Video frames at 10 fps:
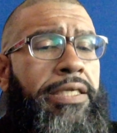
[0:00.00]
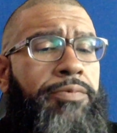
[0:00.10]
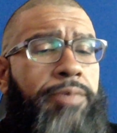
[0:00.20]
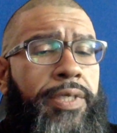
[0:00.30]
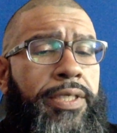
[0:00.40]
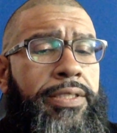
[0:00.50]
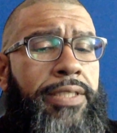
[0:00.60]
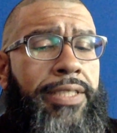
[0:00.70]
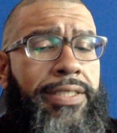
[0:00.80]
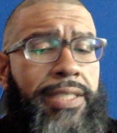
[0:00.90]
It
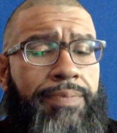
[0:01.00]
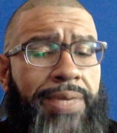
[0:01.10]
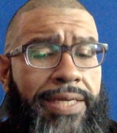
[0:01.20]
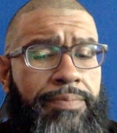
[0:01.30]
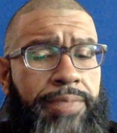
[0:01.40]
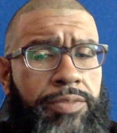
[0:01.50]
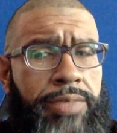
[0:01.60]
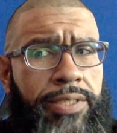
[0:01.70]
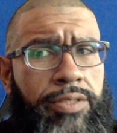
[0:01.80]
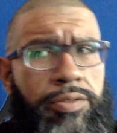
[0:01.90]
was, let's see, I'm like
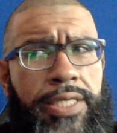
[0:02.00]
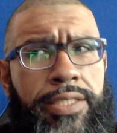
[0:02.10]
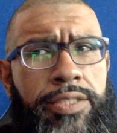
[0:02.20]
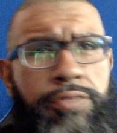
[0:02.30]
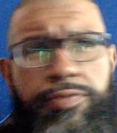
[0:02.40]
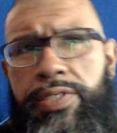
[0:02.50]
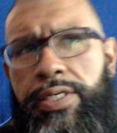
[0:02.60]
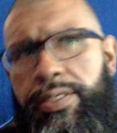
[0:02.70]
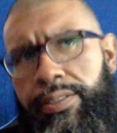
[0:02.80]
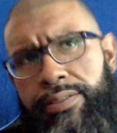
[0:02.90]
between 210 and
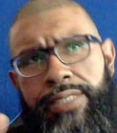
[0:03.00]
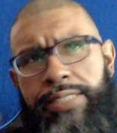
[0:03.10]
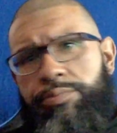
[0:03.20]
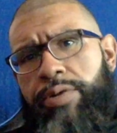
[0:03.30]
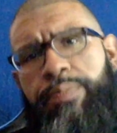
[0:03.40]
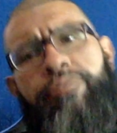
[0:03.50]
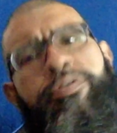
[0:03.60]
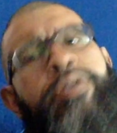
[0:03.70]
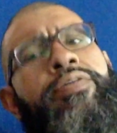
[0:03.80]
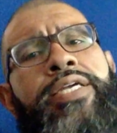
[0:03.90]
215. That's where I'm
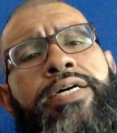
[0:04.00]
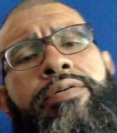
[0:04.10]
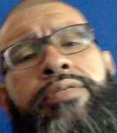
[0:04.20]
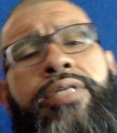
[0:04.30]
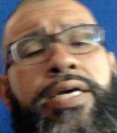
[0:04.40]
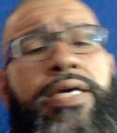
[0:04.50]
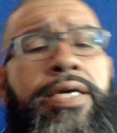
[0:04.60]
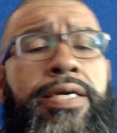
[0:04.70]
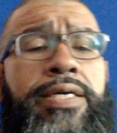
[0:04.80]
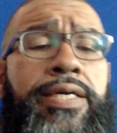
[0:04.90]
hovering right now.
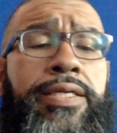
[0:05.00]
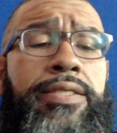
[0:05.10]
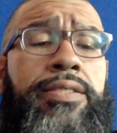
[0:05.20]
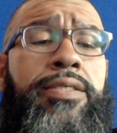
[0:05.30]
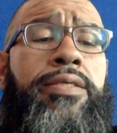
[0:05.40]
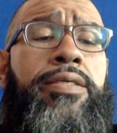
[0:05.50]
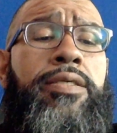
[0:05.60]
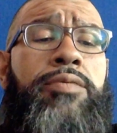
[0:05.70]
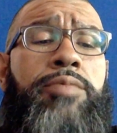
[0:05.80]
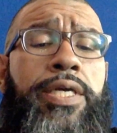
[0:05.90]
And
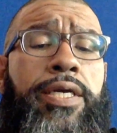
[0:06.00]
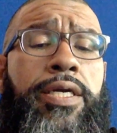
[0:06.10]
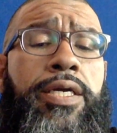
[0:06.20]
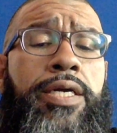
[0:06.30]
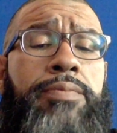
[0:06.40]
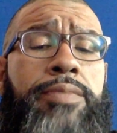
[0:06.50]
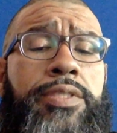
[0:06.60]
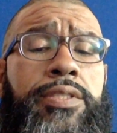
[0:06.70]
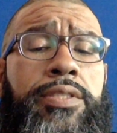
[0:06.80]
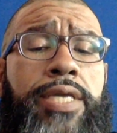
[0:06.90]
when it
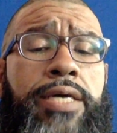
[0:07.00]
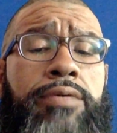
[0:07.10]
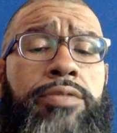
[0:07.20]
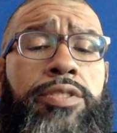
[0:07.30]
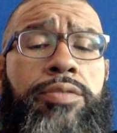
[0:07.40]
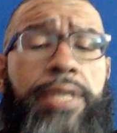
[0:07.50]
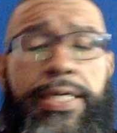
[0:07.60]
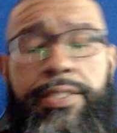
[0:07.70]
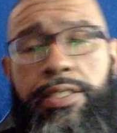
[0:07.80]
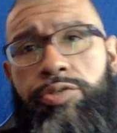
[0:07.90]
comes down to
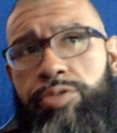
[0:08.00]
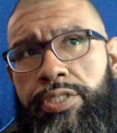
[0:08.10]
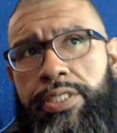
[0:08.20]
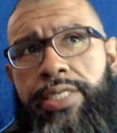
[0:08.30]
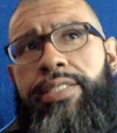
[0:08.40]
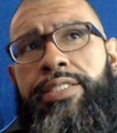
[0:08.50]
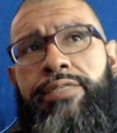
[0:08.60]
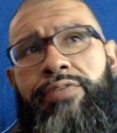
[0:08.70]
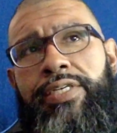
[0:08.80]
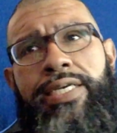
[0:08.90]
like the loose skin and
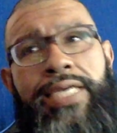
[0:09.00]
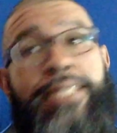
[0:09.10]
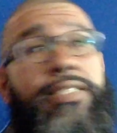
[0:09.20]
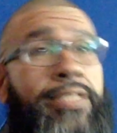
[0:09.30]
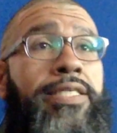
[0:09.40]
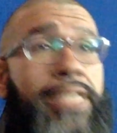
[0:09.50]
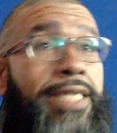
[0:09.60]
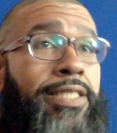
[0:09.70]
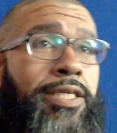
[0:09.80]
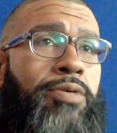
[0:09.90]
stuff like that, like the skin is
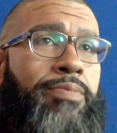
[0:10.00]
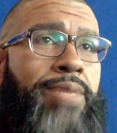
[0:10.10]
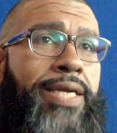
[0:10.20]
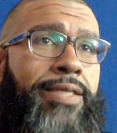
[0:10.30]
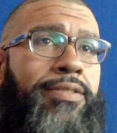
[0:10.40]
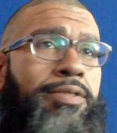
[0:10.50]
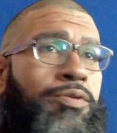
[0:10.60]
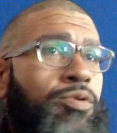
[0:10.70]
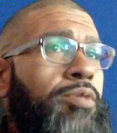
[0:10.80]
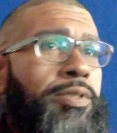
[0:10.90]
actually going back to
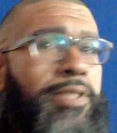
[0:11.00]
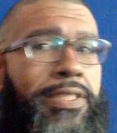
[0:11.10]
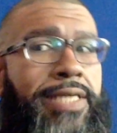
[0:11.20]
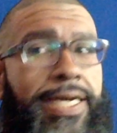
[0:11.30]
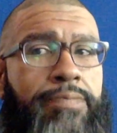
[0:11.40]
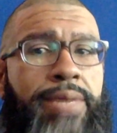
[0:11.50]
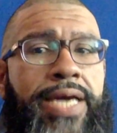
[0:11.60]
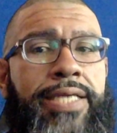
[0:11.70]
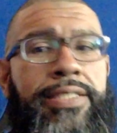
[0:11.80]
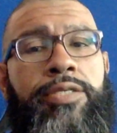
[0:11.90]
normal. It's not as
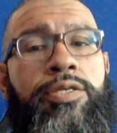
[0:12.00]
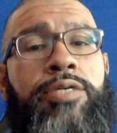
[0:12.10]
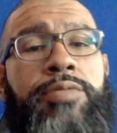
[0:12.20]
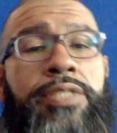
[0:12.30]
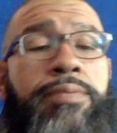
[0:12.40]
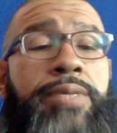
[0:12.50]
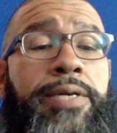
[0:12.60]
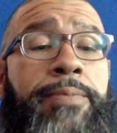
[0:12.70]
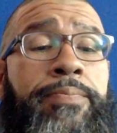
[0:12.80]
bad as I thought it was gonna be.